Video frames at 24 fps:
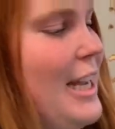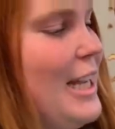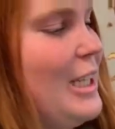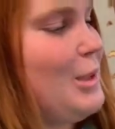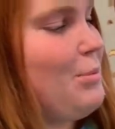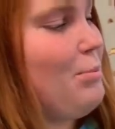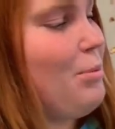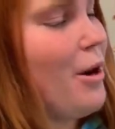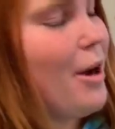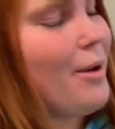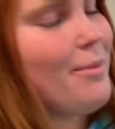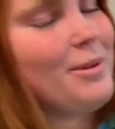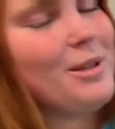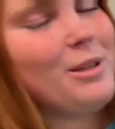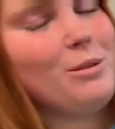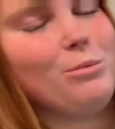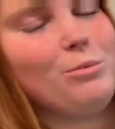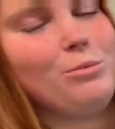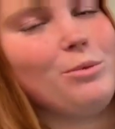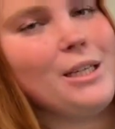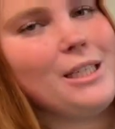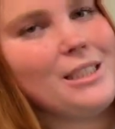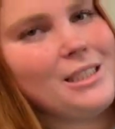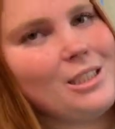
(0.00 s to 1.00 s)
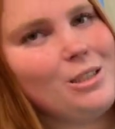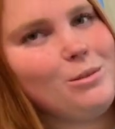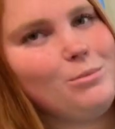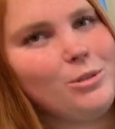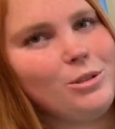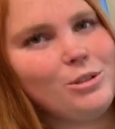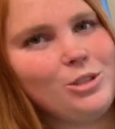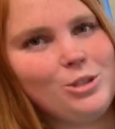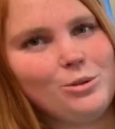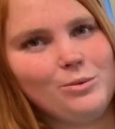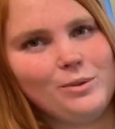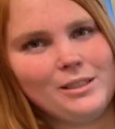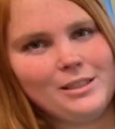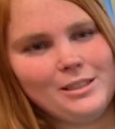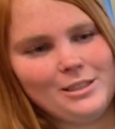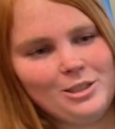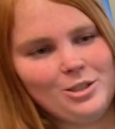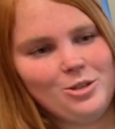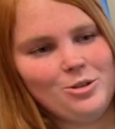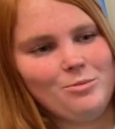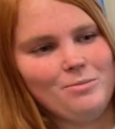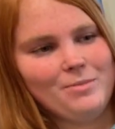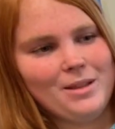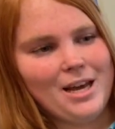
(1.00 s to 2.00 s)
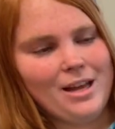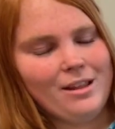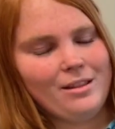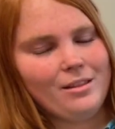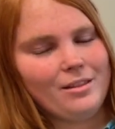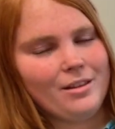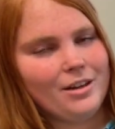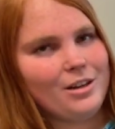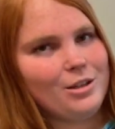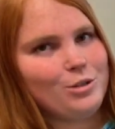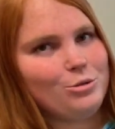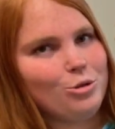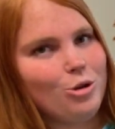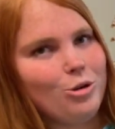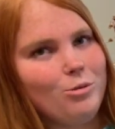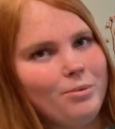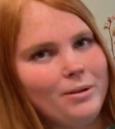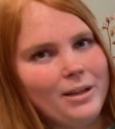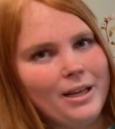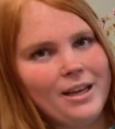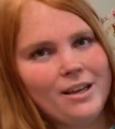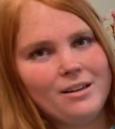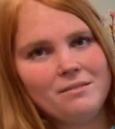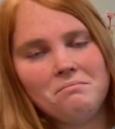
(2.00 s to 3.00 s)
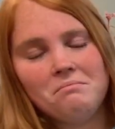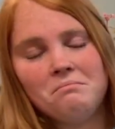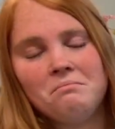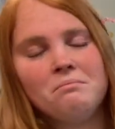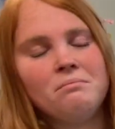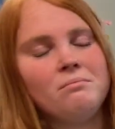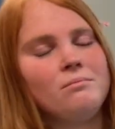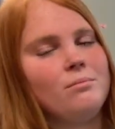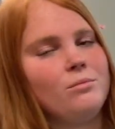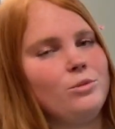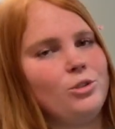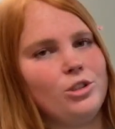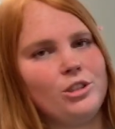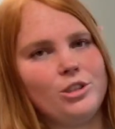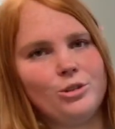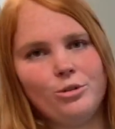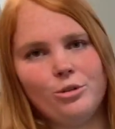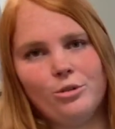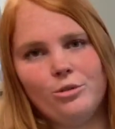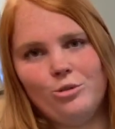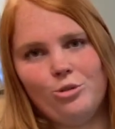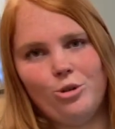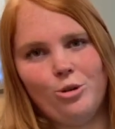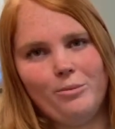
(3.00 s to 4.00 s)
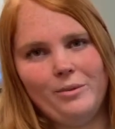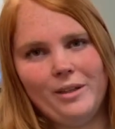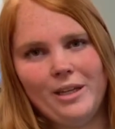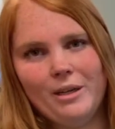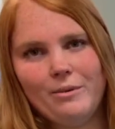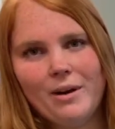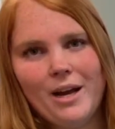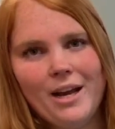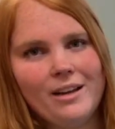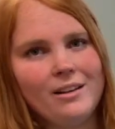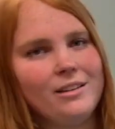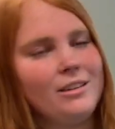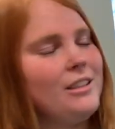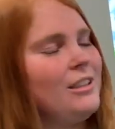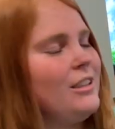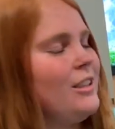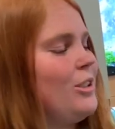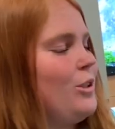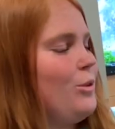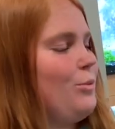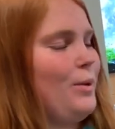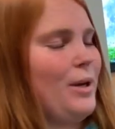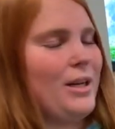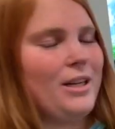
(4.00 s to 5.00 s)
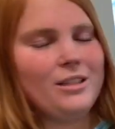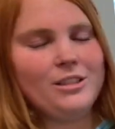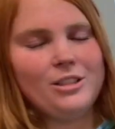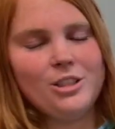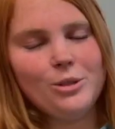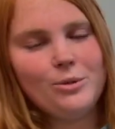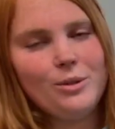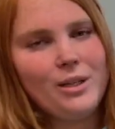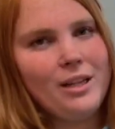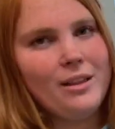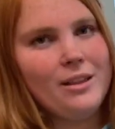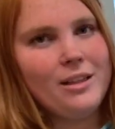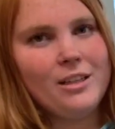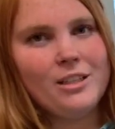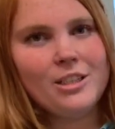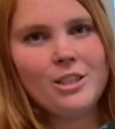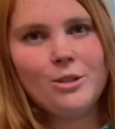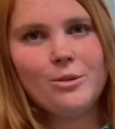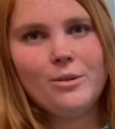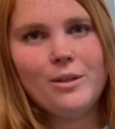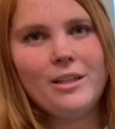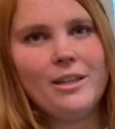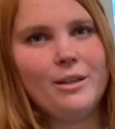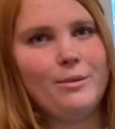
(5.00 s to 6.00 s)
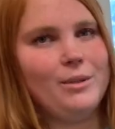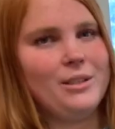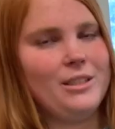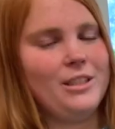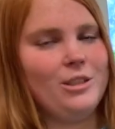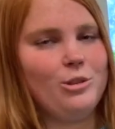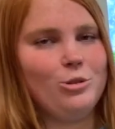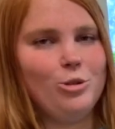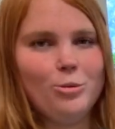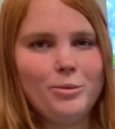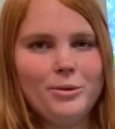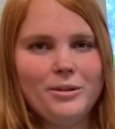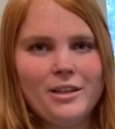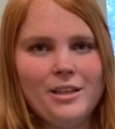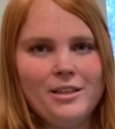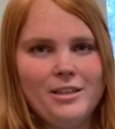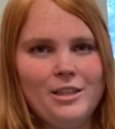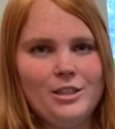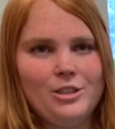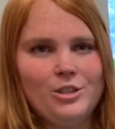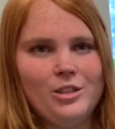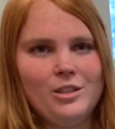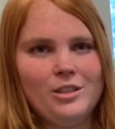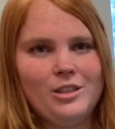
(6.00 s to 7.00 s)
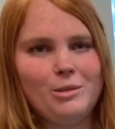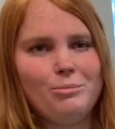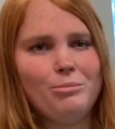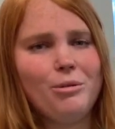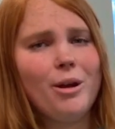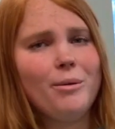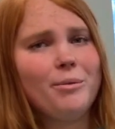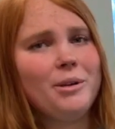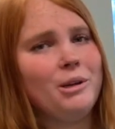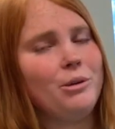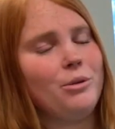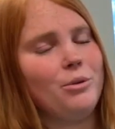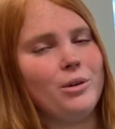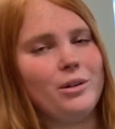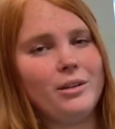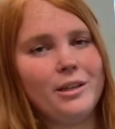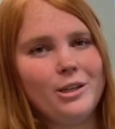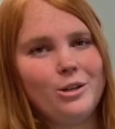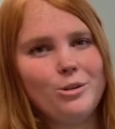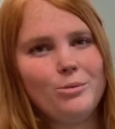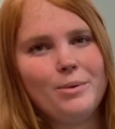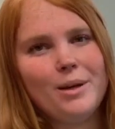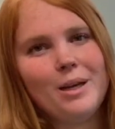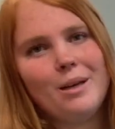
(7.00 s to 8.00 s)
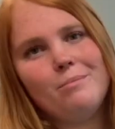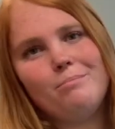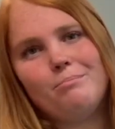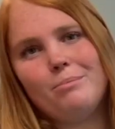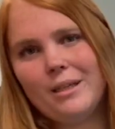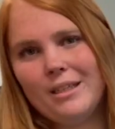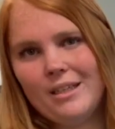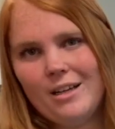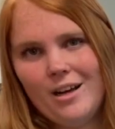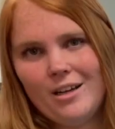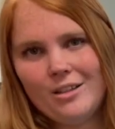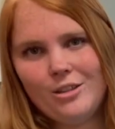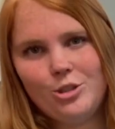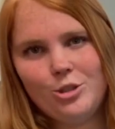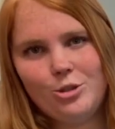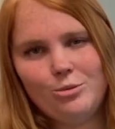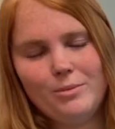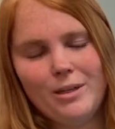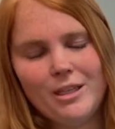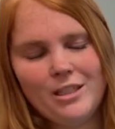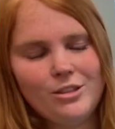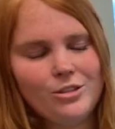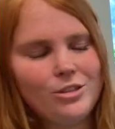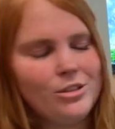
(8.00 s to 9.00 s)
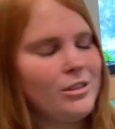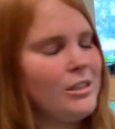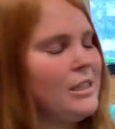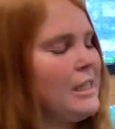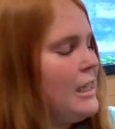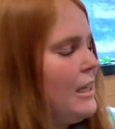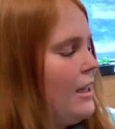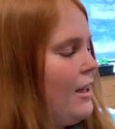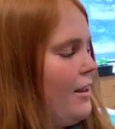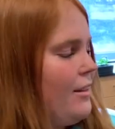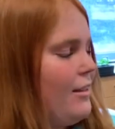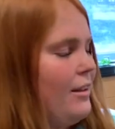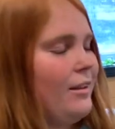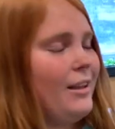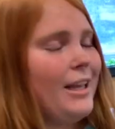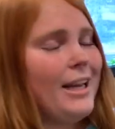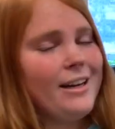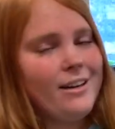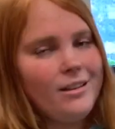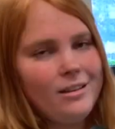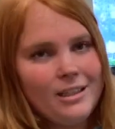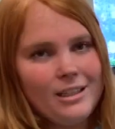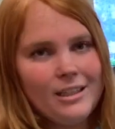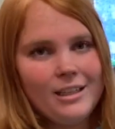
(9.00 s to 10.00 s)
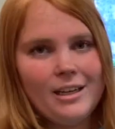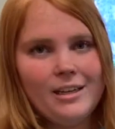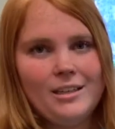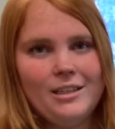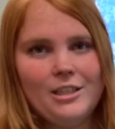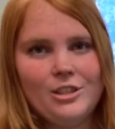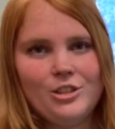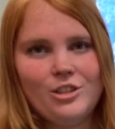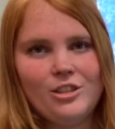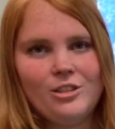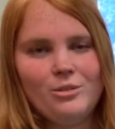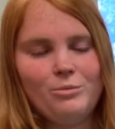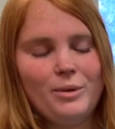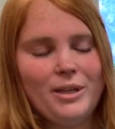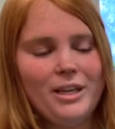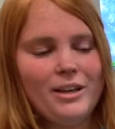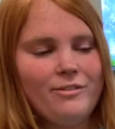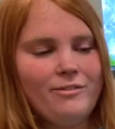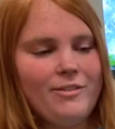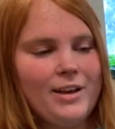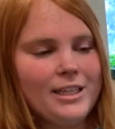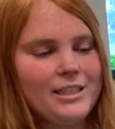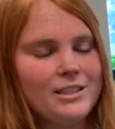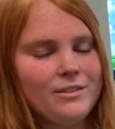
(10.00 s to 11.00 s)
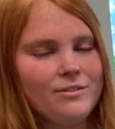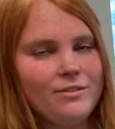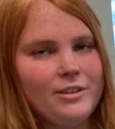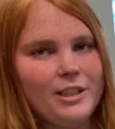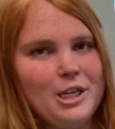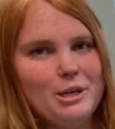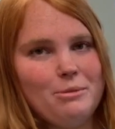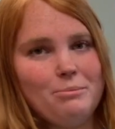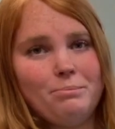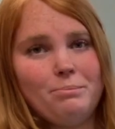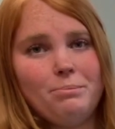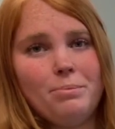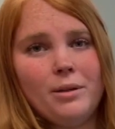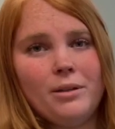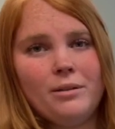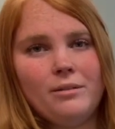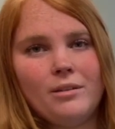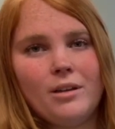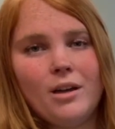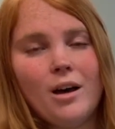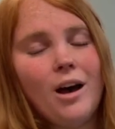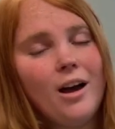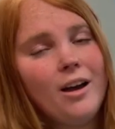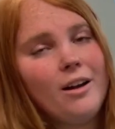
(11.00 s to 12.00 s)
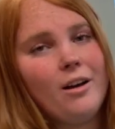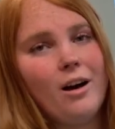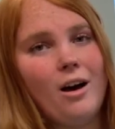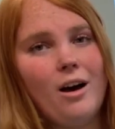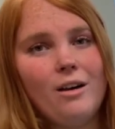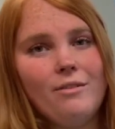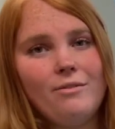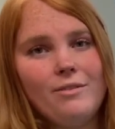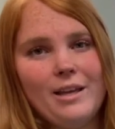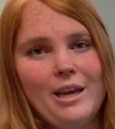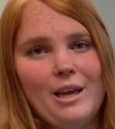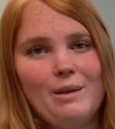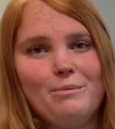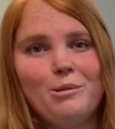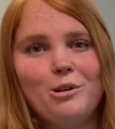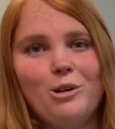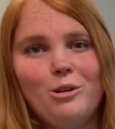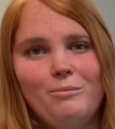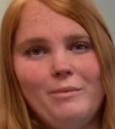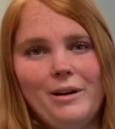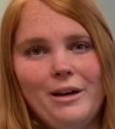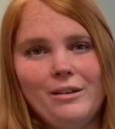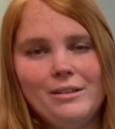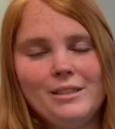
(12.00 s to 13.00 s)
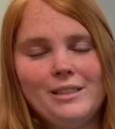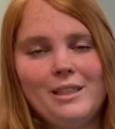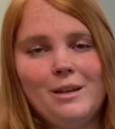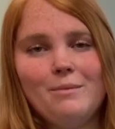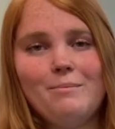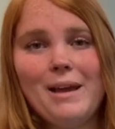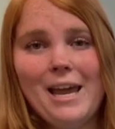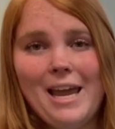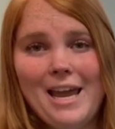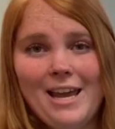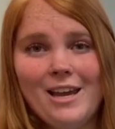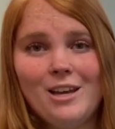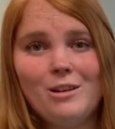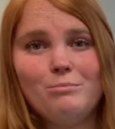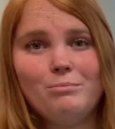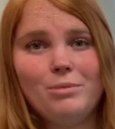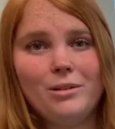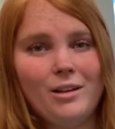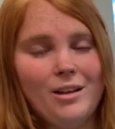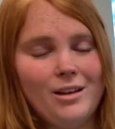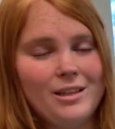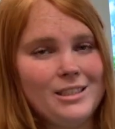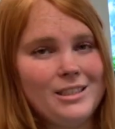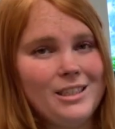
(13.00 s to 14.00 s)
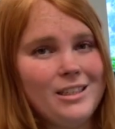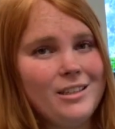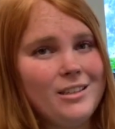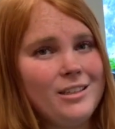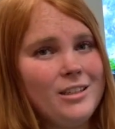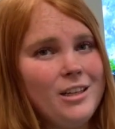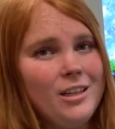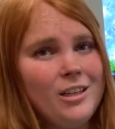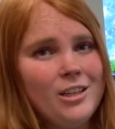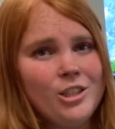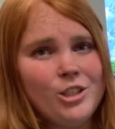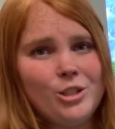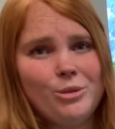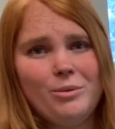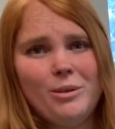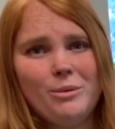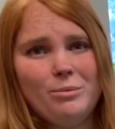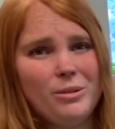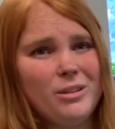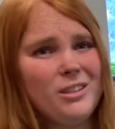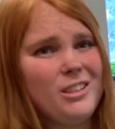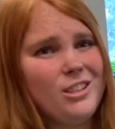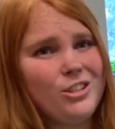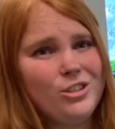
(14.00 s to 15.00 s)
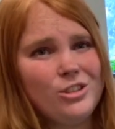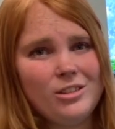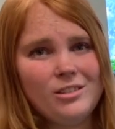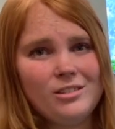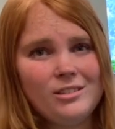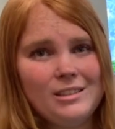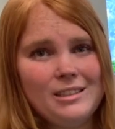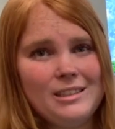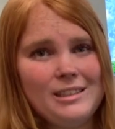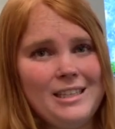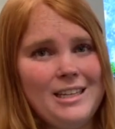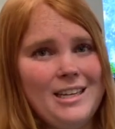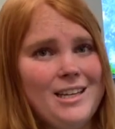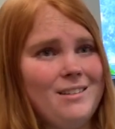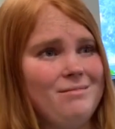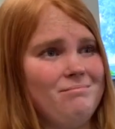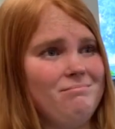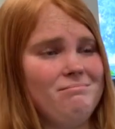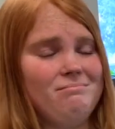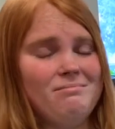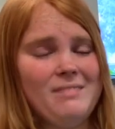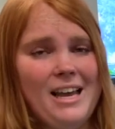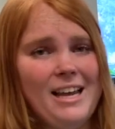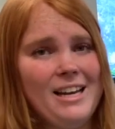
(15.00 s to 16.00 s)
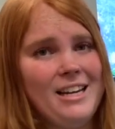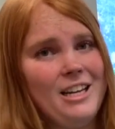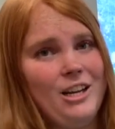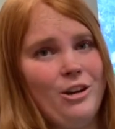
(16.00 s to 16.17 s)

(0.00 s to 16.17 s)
it's probably reasonable to assume that the control plant just grew normally, right? We didn't do anything to it, it was in normal conditions, it probably grew a little bit, but not too much. The lanolin condition, we effectively cut off the apical meristem and plugged it, so we really shouldn't see any